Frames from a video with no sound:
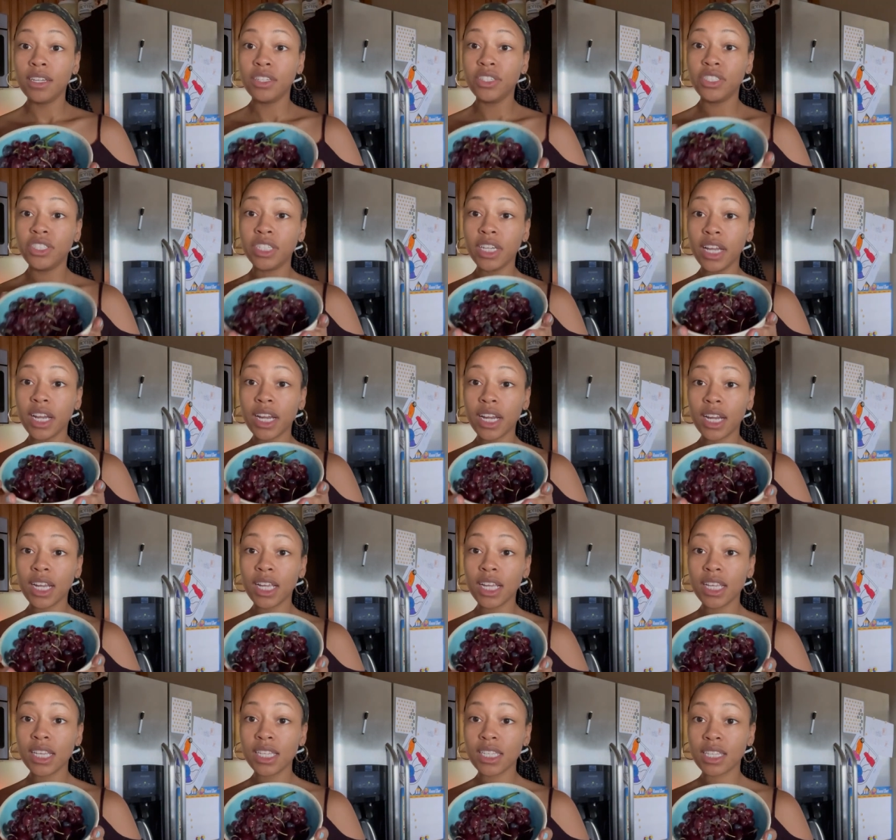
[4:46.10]

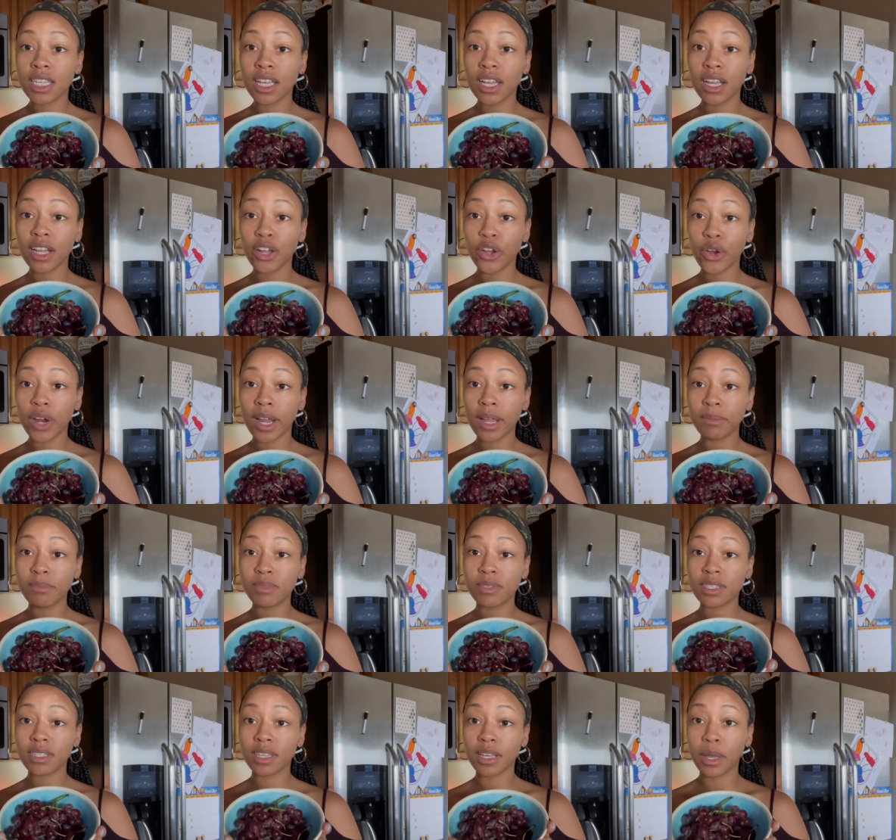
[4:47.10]
Cherries,
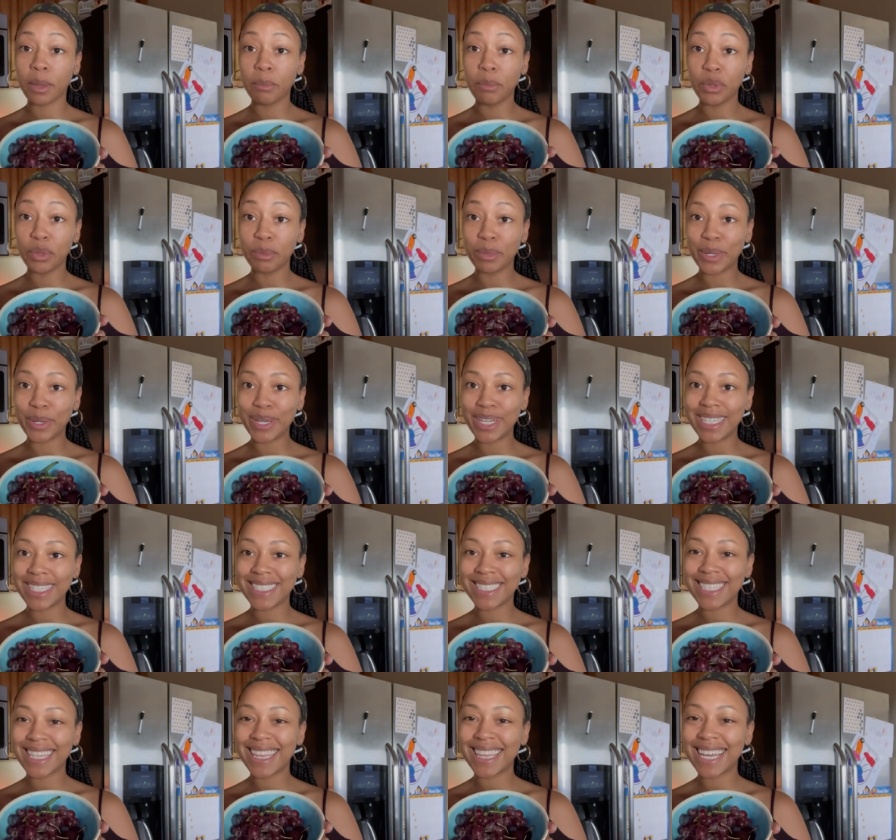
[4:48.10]
grapes, and blueberries.
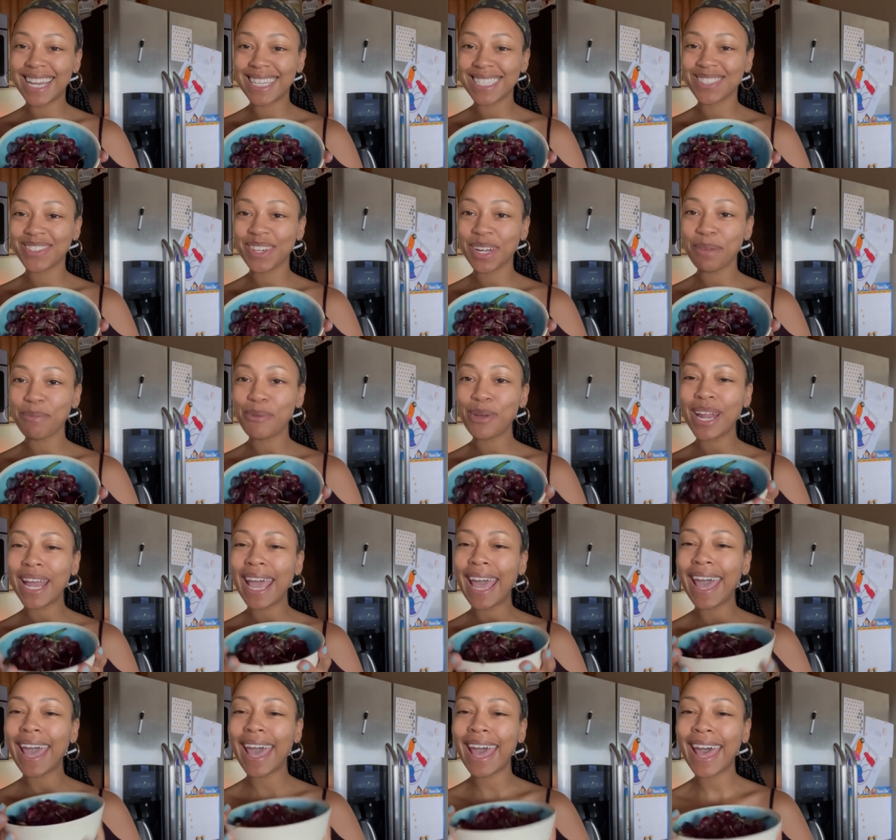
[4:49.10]
That's what I'm gonna
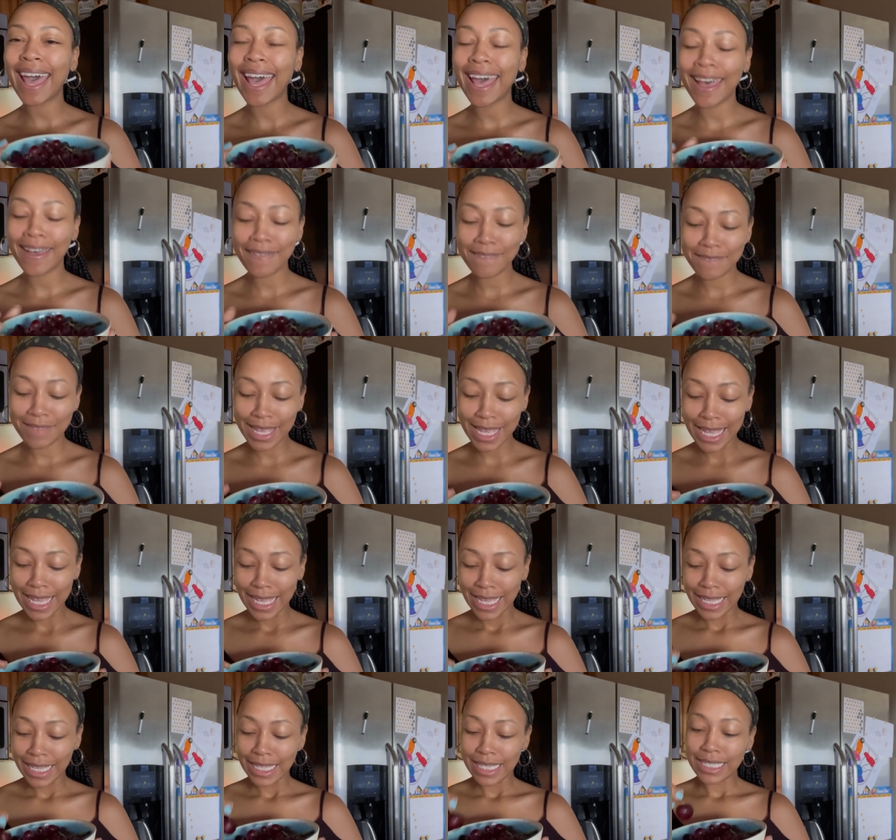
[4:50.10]
have.
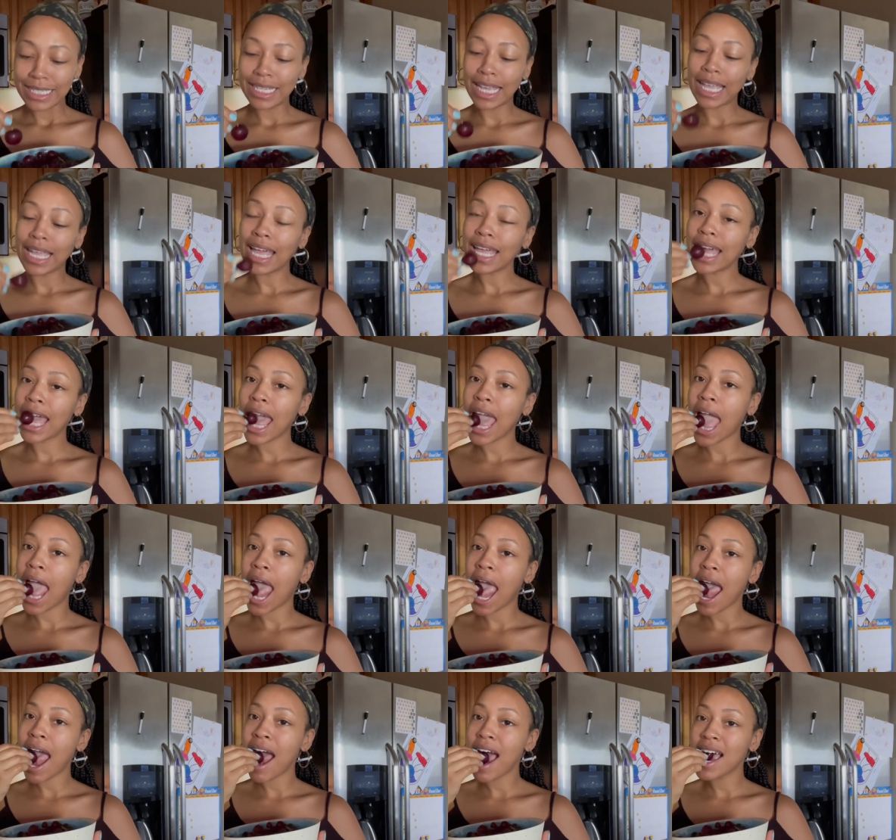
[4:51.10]
Yeah, yeah,
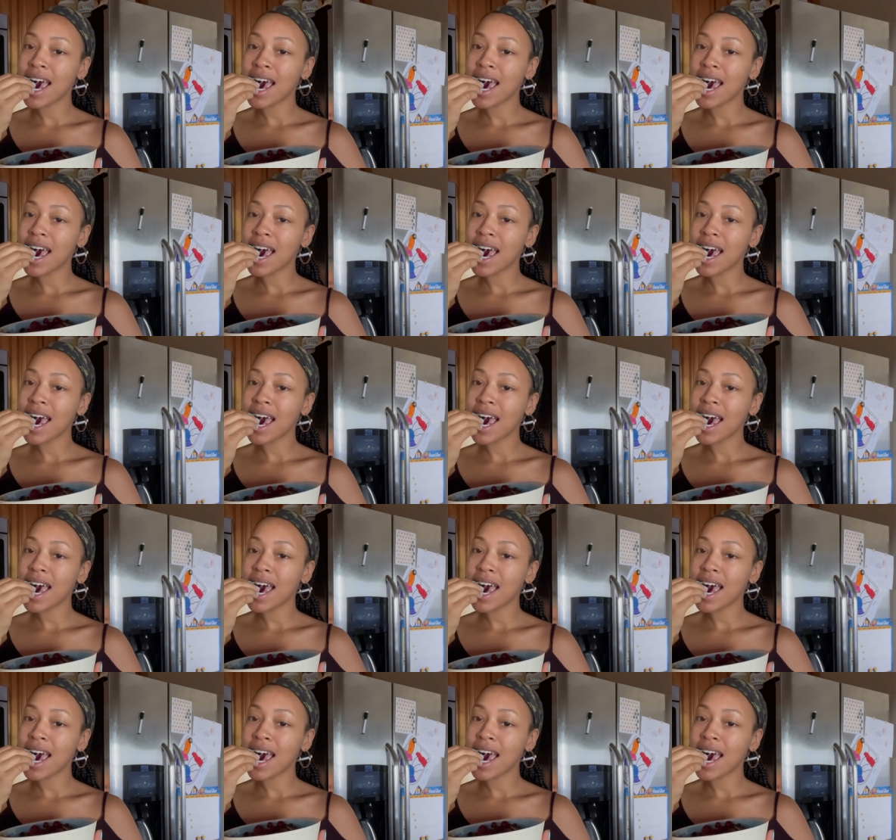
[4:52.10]
yeah.